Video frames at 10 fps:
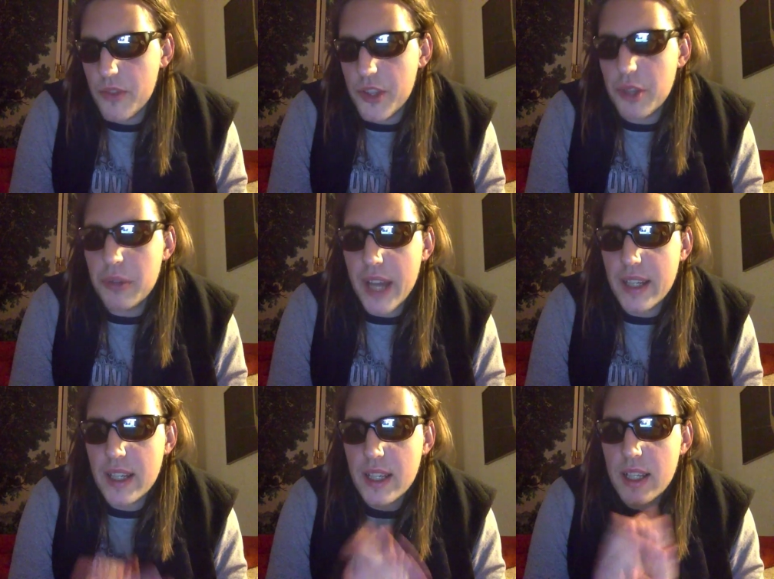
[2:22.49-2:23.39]
do
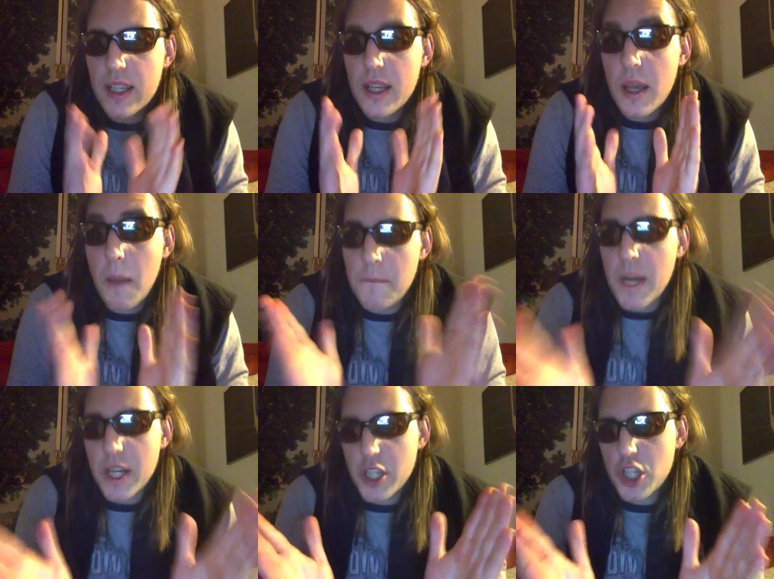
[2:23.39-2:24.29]
that
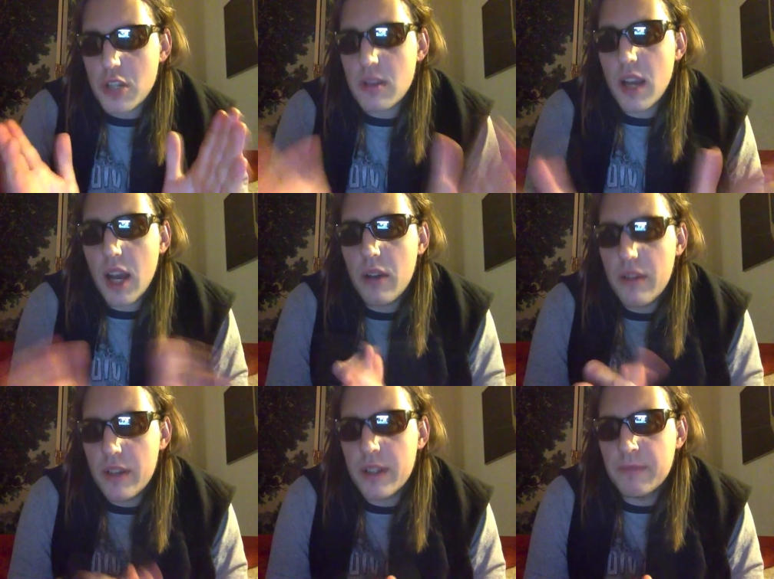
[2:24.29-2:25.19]
much.
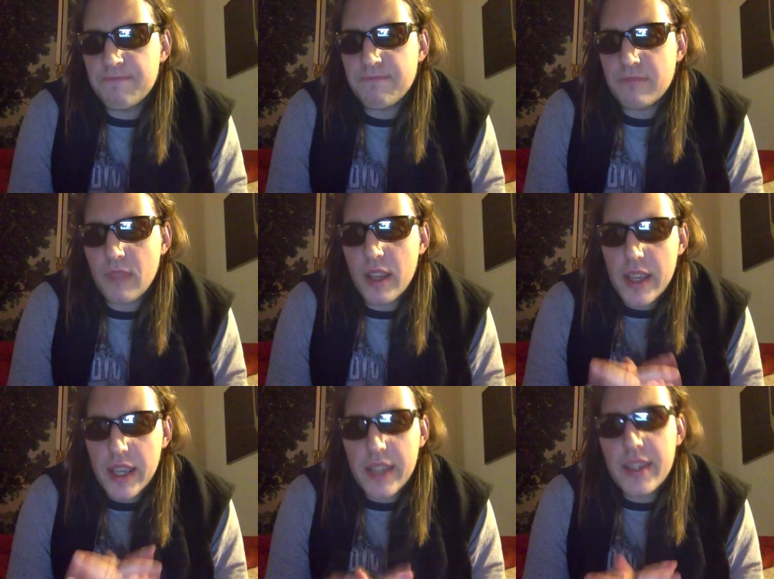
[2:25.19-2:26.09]
However,
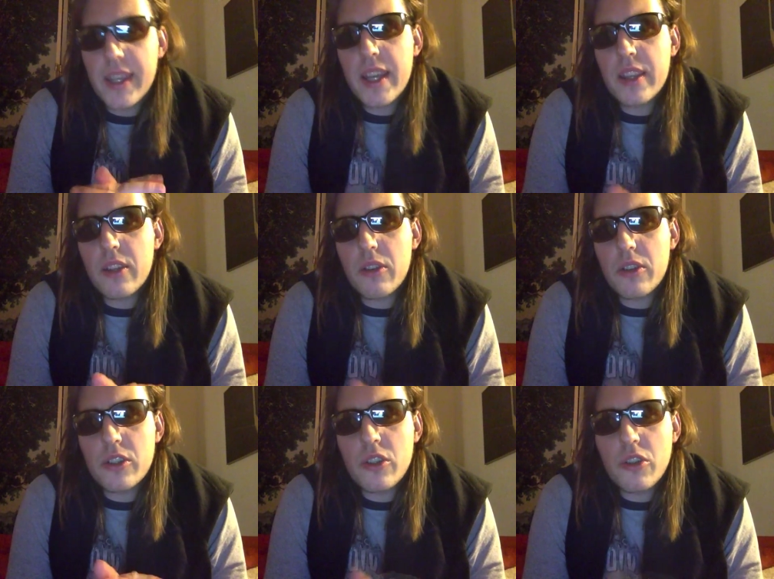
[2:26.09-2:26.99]
in the end,
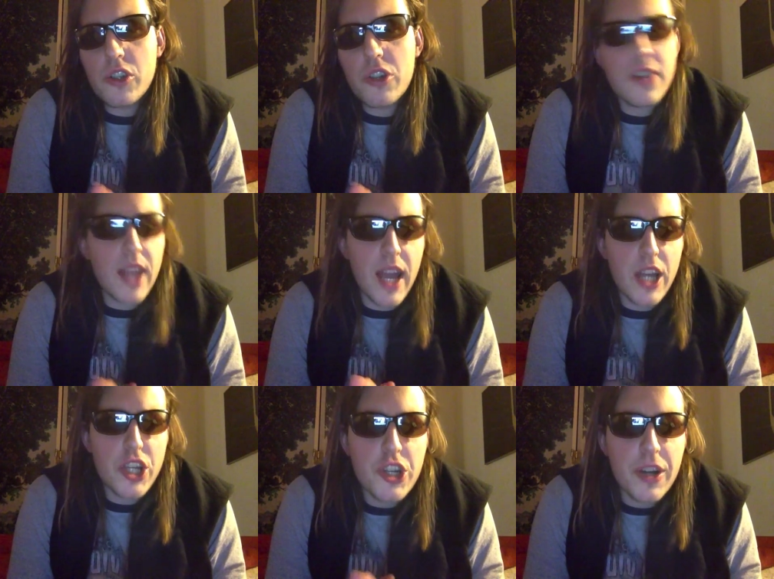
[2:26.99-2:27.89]
Jochiro's
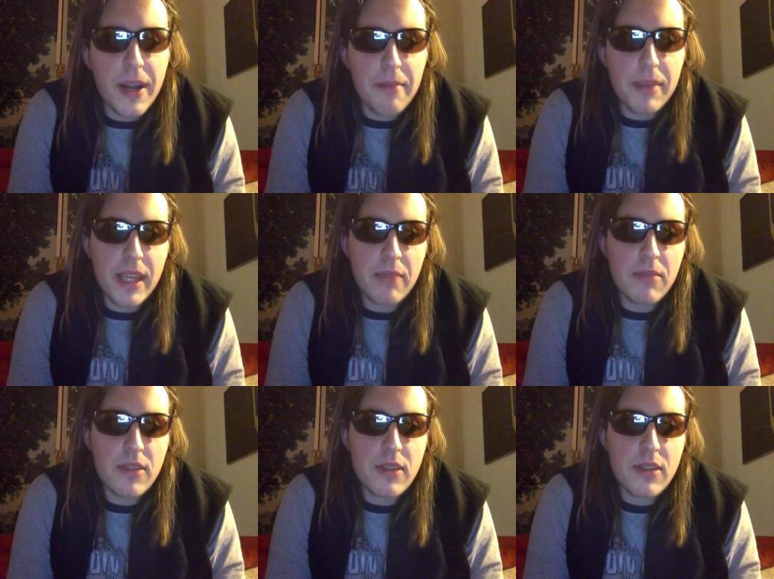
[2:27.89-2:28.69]
Ashura became